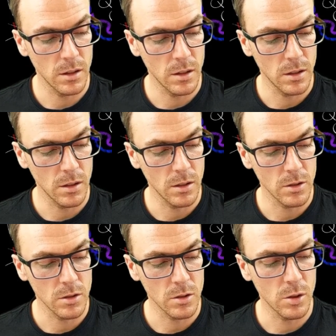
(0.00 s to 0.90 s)
2
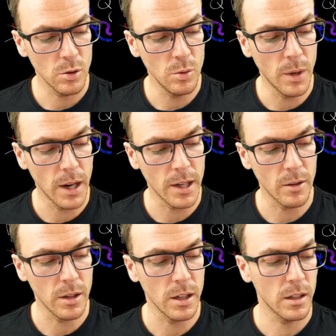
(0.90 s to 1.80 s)
binary
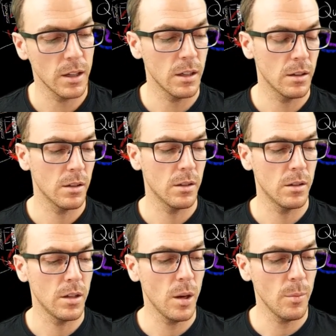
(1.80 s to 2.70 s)

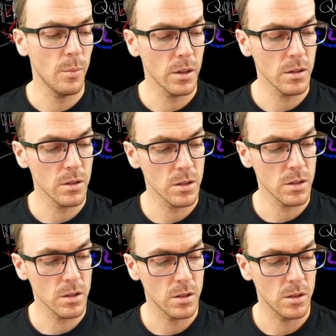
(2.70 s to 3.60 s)
numbers. So
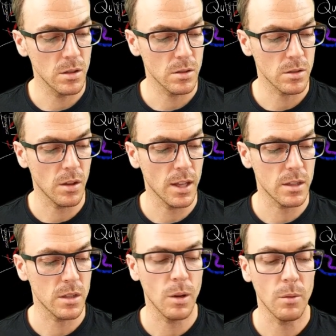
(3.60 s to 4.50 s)
that's the way we're going to do
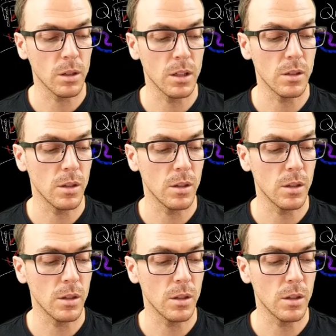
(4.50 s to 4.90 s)
it here.